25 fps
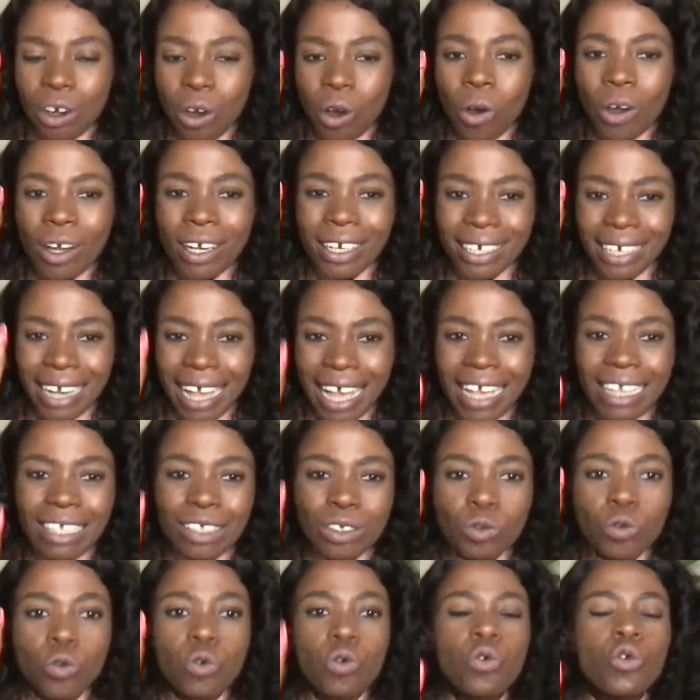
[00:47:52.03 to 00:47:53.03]

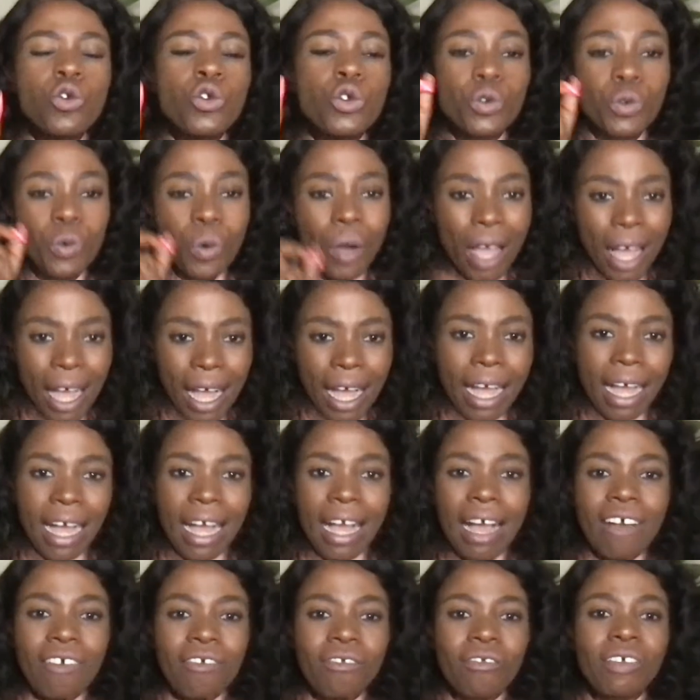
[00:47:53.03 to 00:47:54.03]
recognize who you
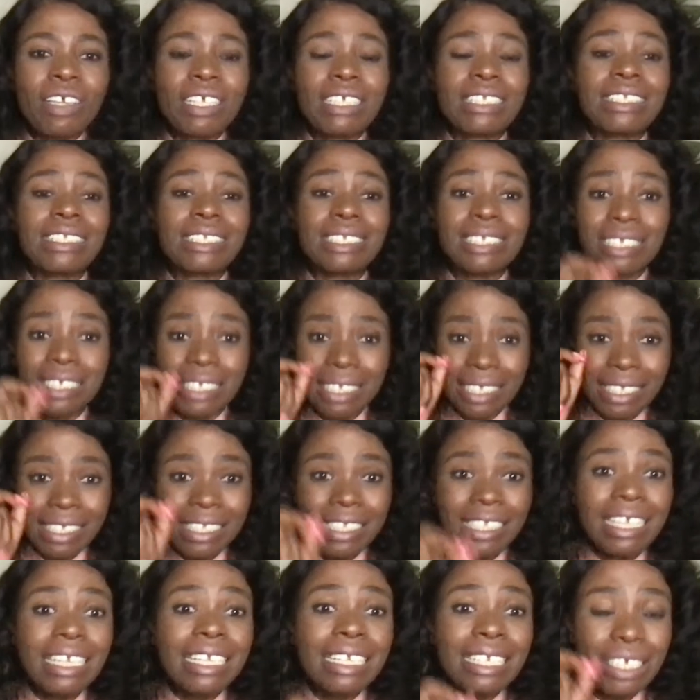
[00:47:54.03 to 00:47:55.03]
are versus
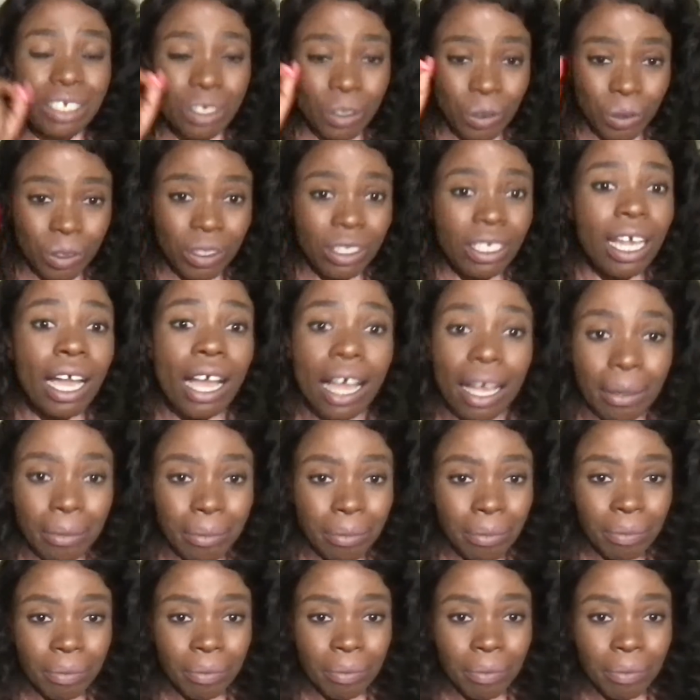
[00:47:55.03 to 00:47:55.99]
selling your time,